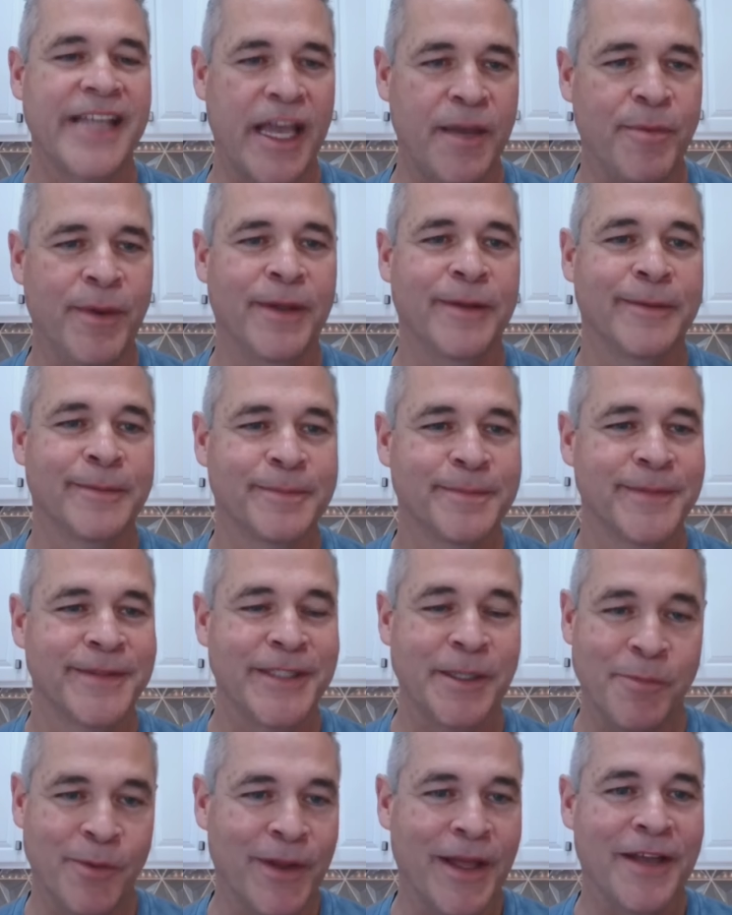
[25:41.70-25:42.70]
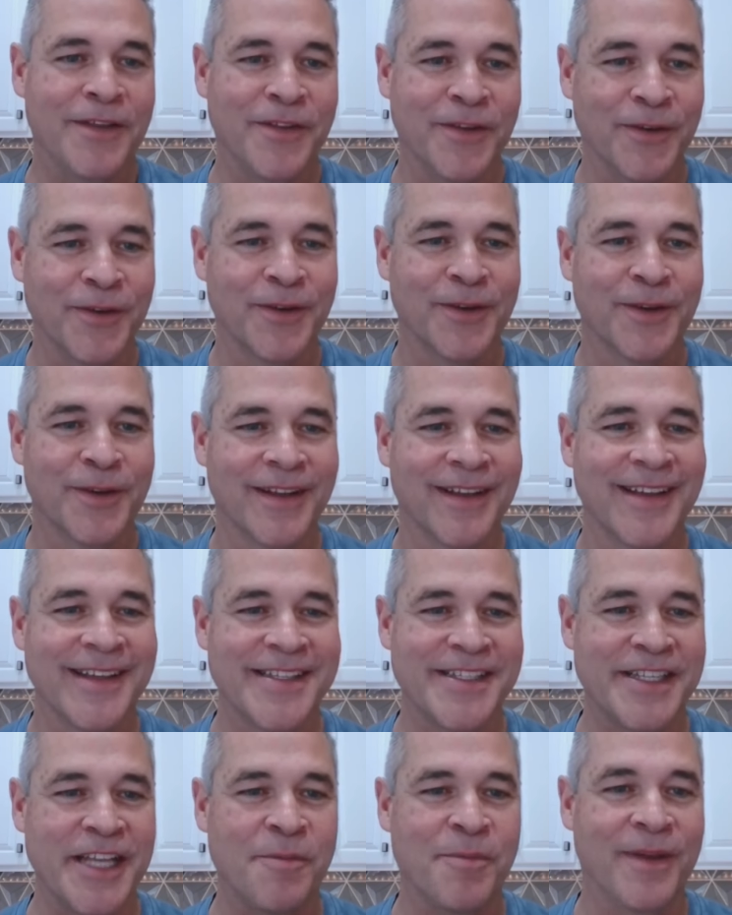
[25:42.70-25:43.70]
Taping. Simple answer
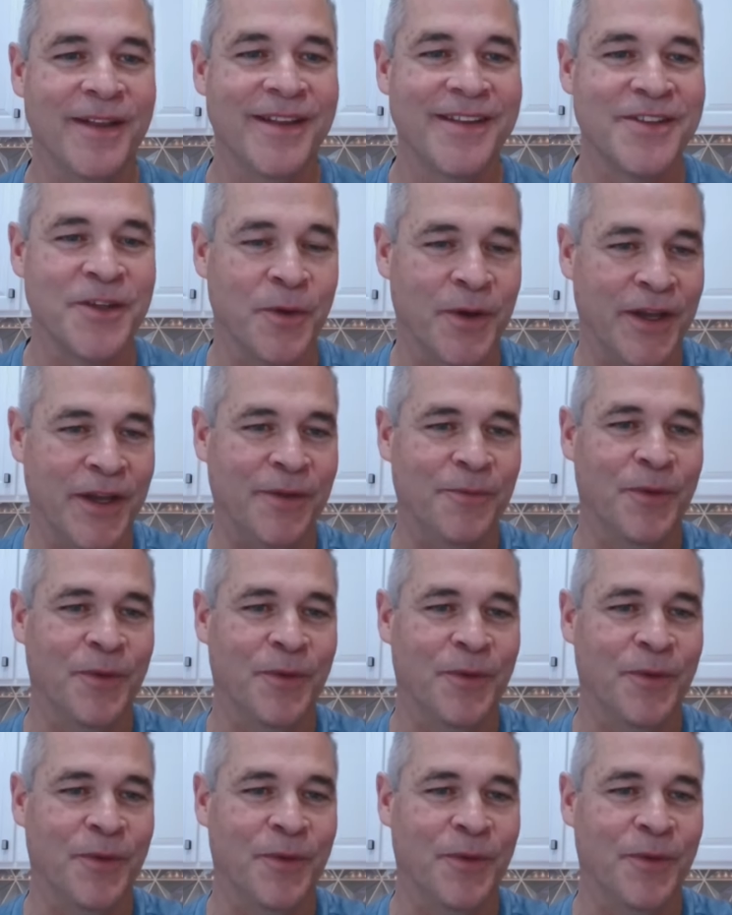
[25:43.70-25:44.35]
is taping. So